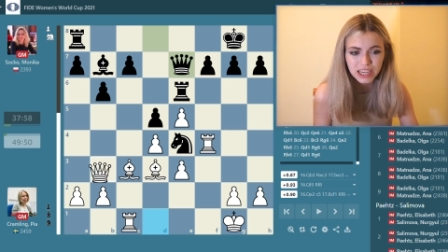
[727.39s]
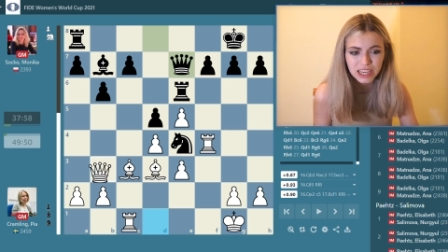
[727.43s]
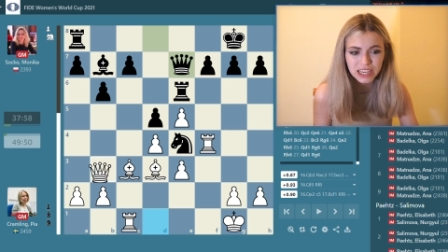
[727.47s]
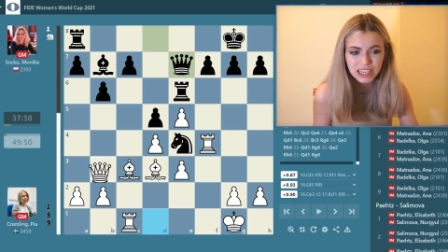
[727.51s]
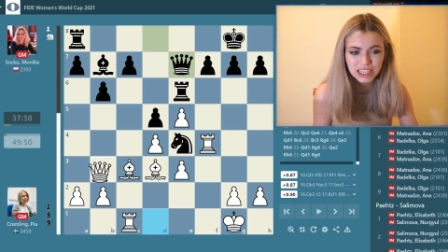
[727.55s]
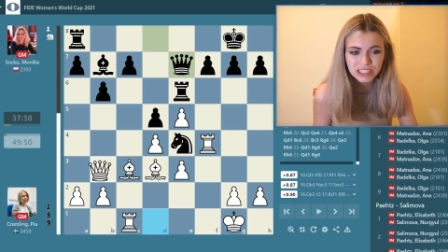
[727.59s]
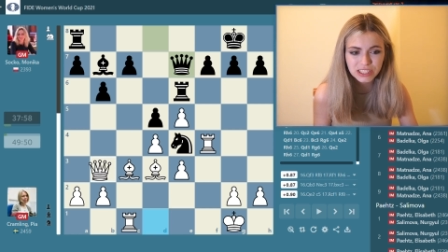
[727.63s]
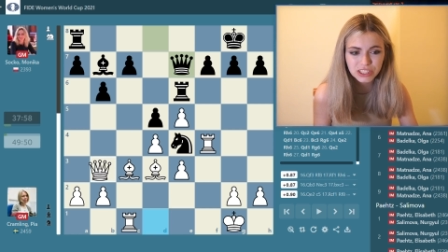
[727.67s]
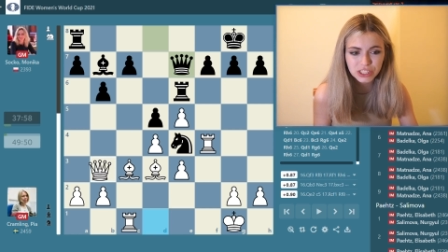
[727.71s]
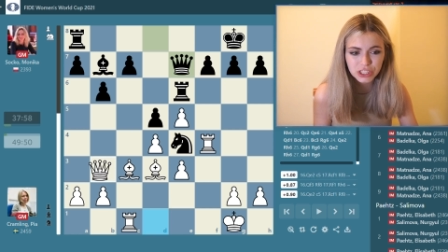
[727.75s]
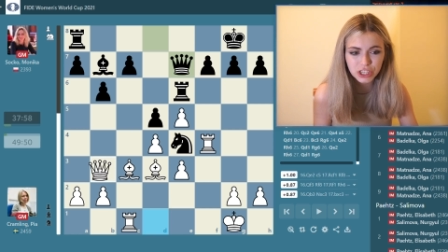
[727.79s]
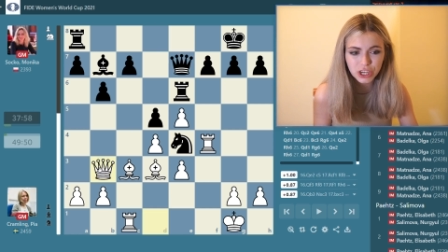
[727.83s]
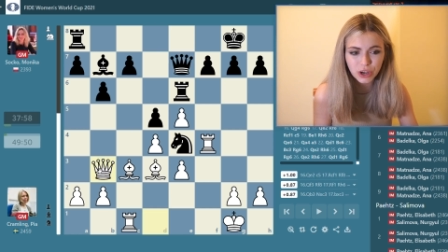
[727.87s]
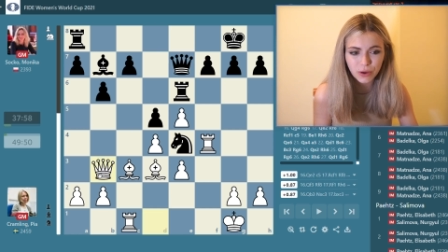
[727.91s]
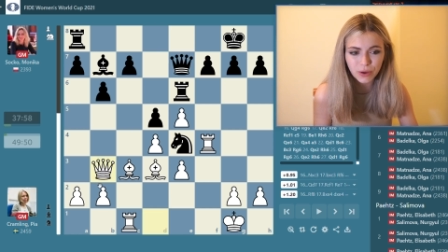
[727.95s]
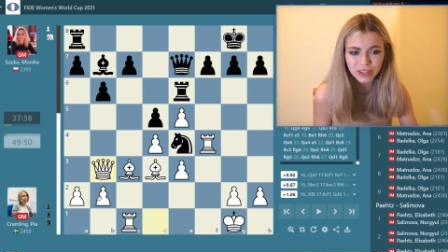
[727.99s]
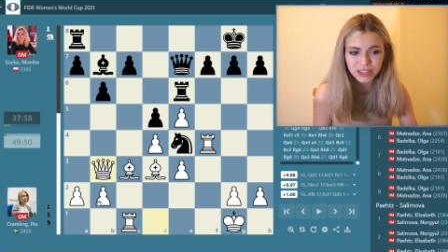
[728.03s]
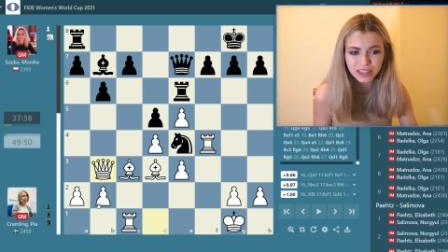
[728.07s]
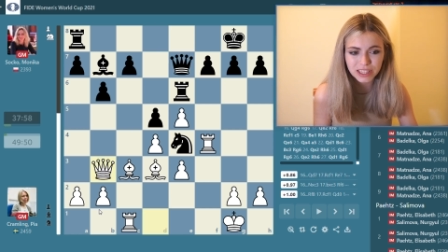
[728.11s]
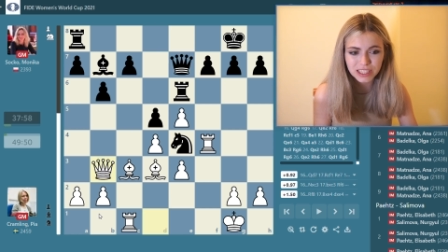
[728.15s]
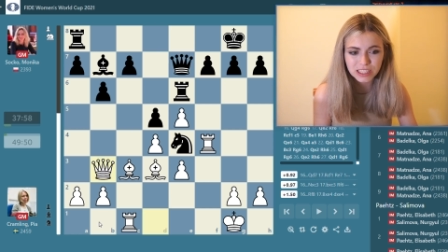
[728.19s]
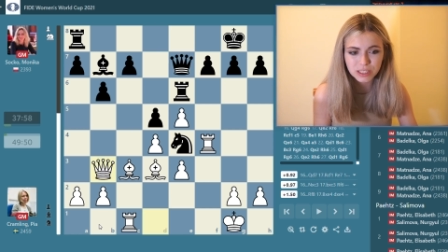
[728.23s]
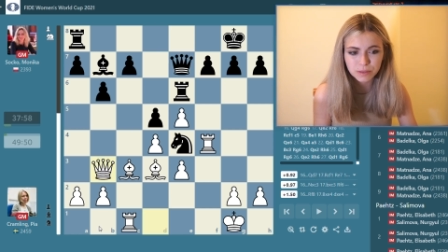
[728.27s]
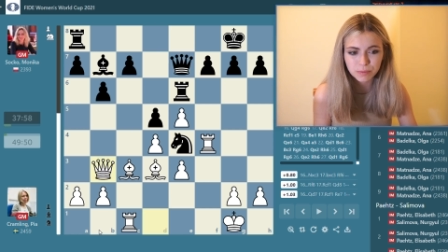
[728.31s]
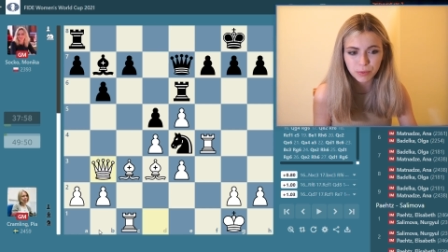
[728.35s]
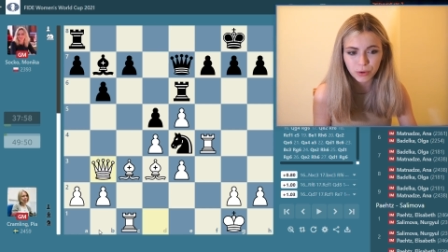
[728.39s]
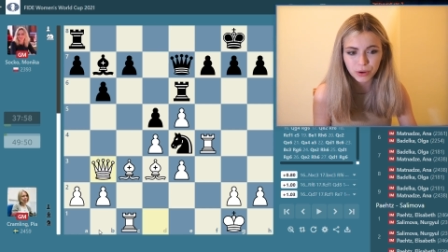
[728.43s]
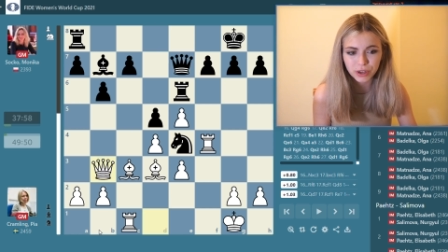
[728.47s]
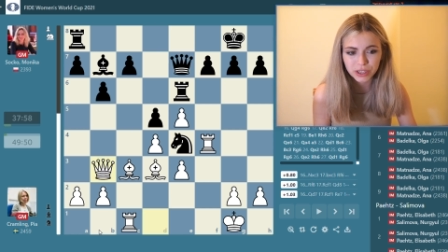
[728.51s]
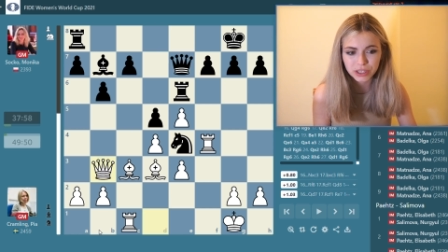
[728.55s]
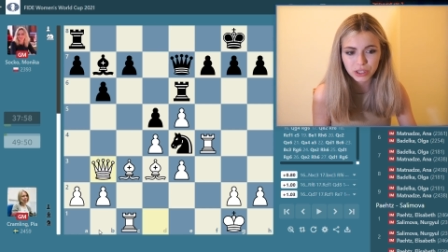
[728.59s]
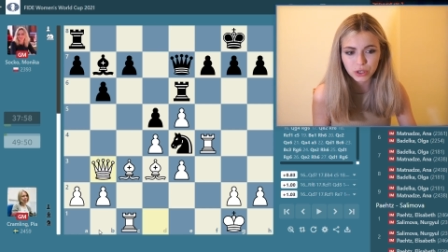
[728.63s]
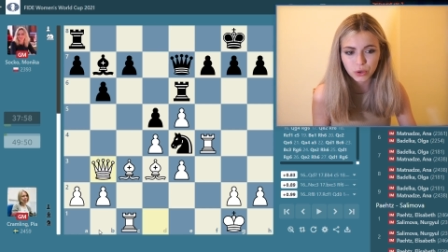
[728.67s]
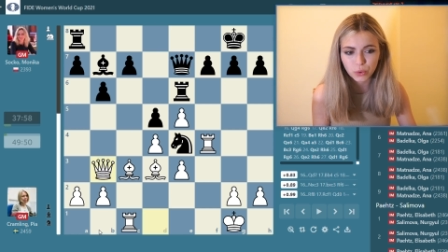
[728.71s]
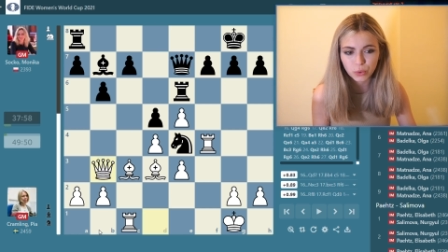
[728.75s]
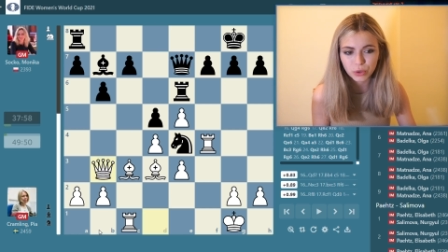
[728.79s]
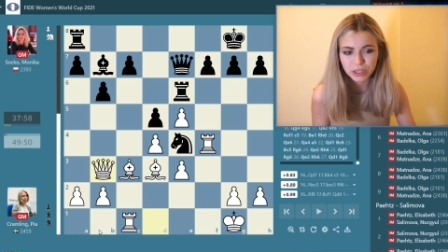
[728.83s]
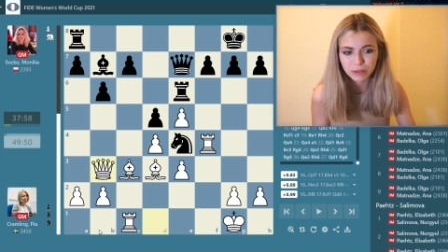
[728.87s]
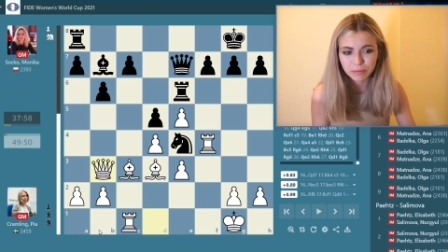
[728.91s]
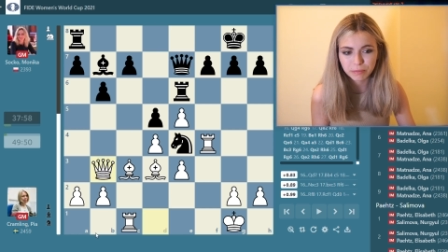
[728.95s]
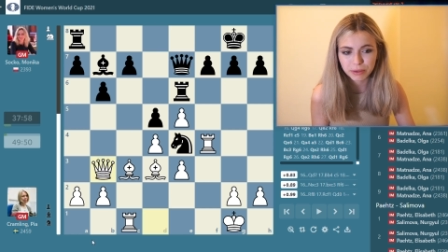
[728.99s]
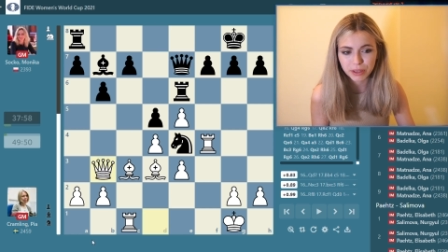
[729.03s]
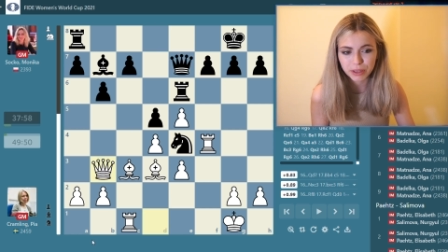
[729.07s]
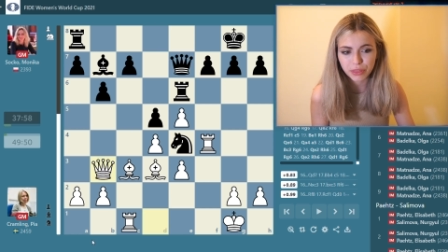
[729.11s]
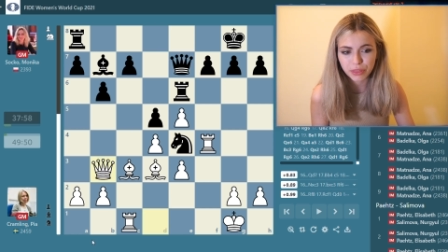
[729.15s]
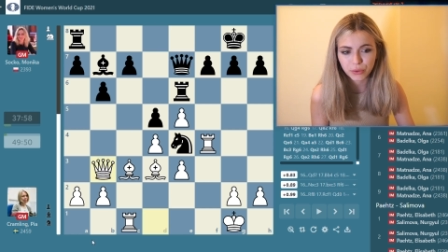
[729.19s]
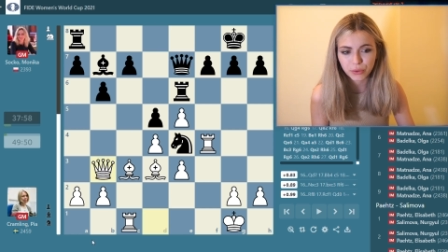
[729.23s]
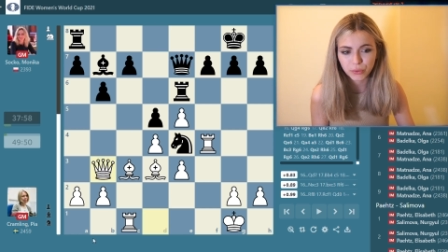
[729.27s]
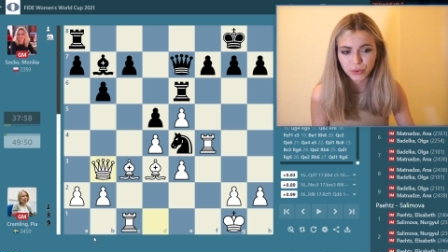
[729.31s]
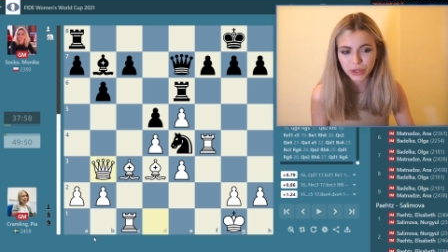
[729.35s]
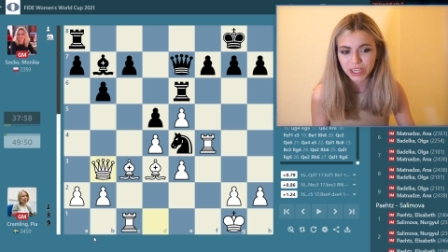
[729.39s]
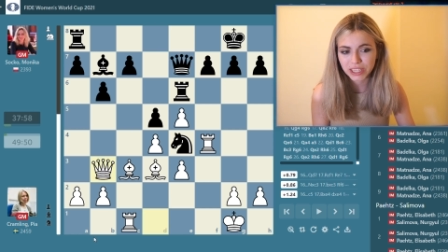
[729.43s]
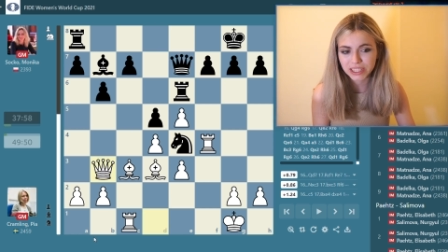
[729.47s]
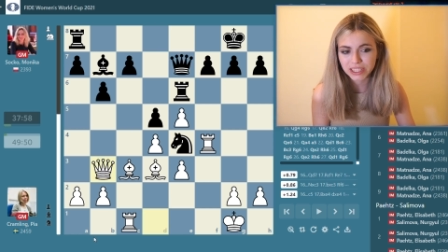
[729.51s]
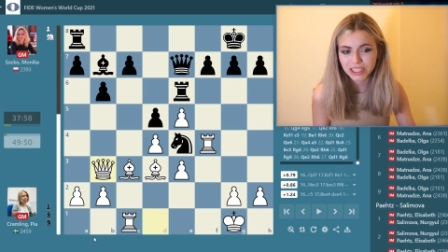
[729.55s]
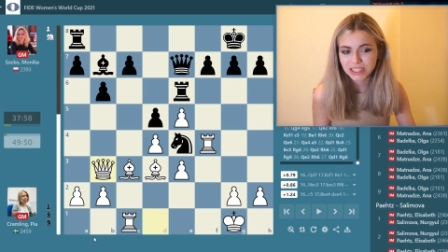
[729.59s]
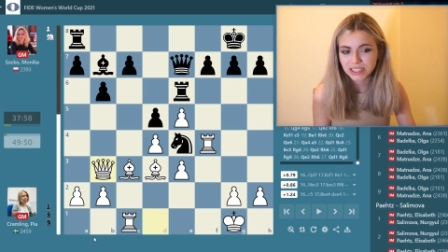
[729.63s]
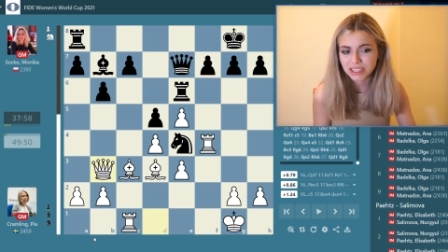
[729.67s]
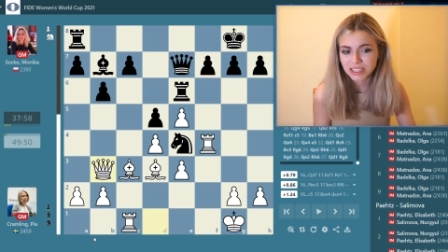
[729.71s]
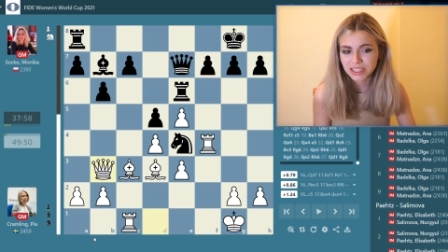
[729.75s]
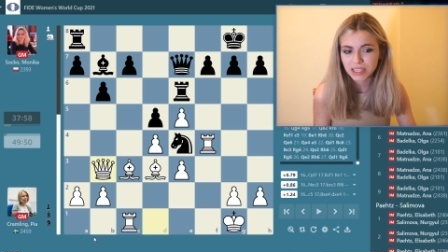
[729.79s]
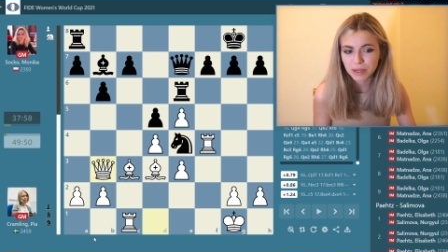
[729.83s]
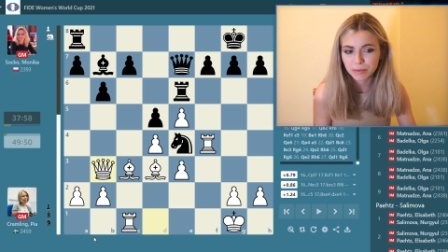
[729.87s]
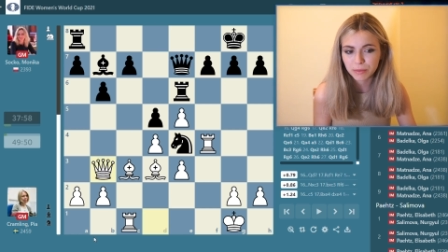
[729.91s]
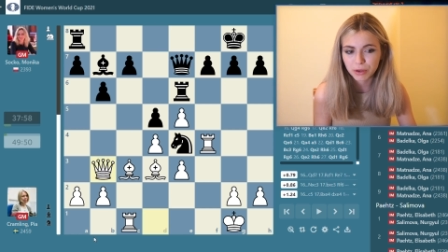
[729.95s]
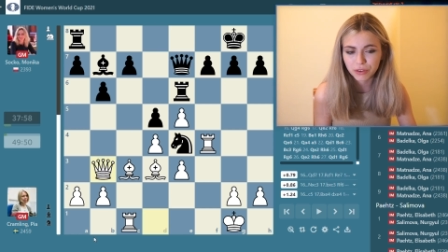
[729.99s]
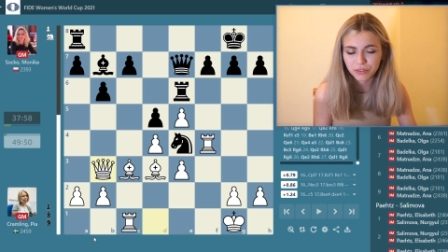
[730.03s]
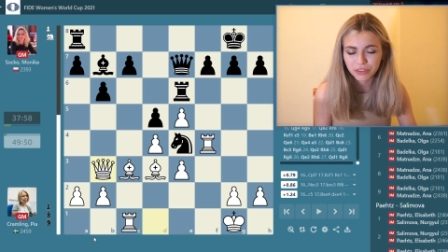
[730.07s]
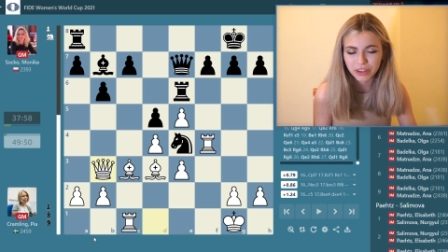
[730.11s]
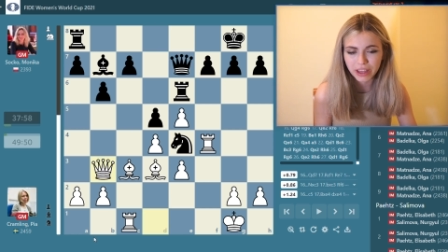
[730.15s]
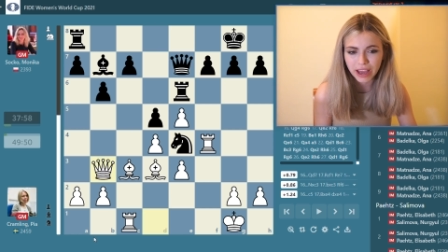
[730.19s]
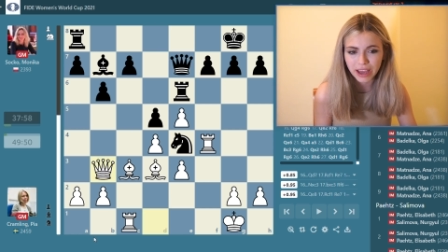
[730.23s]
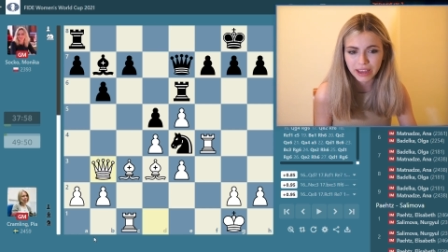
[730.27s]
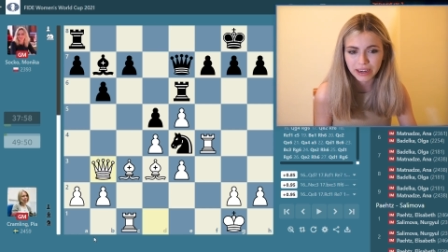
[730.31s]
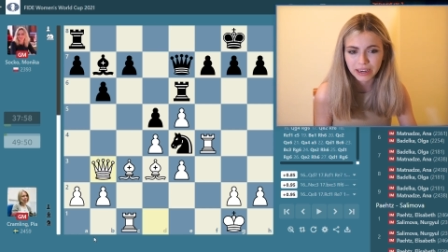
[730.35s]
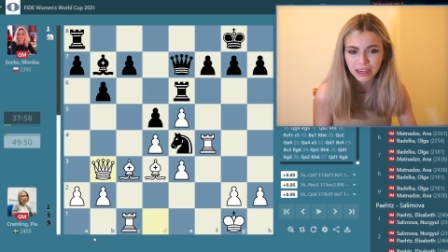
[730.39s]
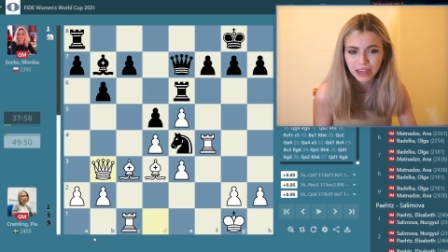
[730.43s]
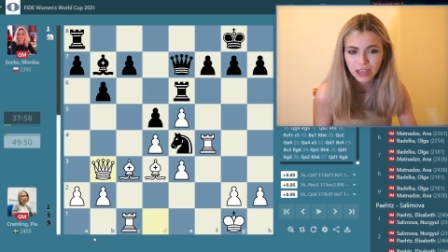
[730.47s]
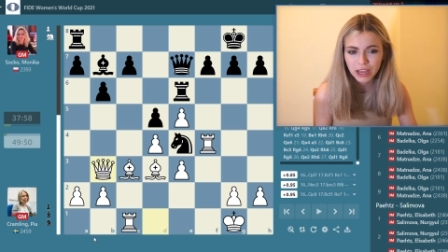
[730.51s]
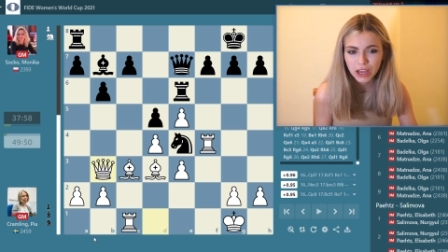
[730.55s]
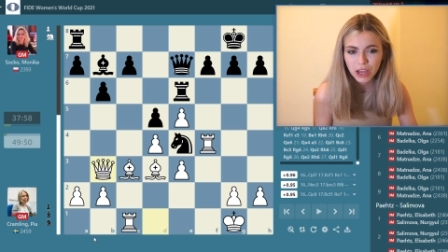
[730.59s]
is to go at this point queen b3, and this is a move that